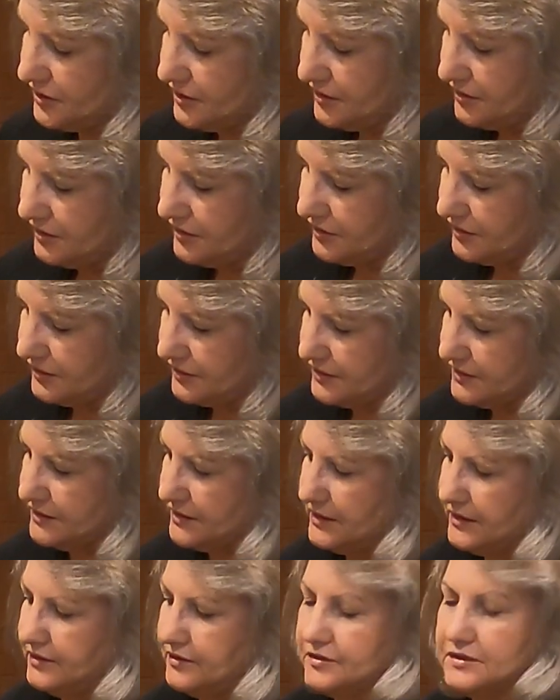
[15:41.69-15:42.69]
You can
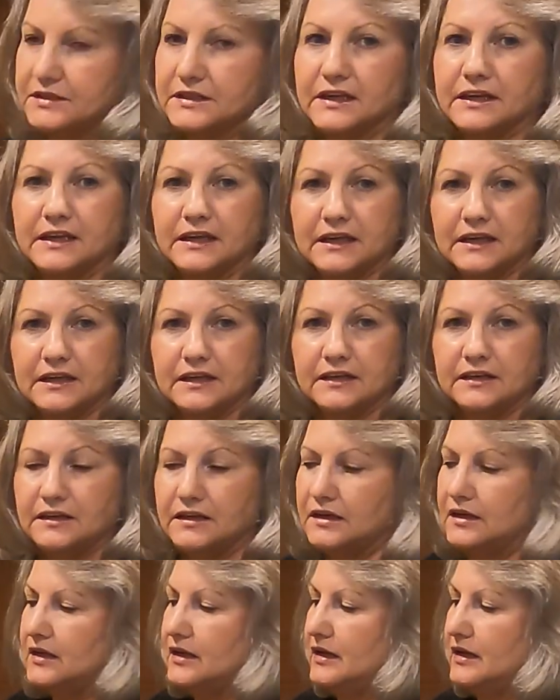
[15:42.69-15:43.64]
see they're set in,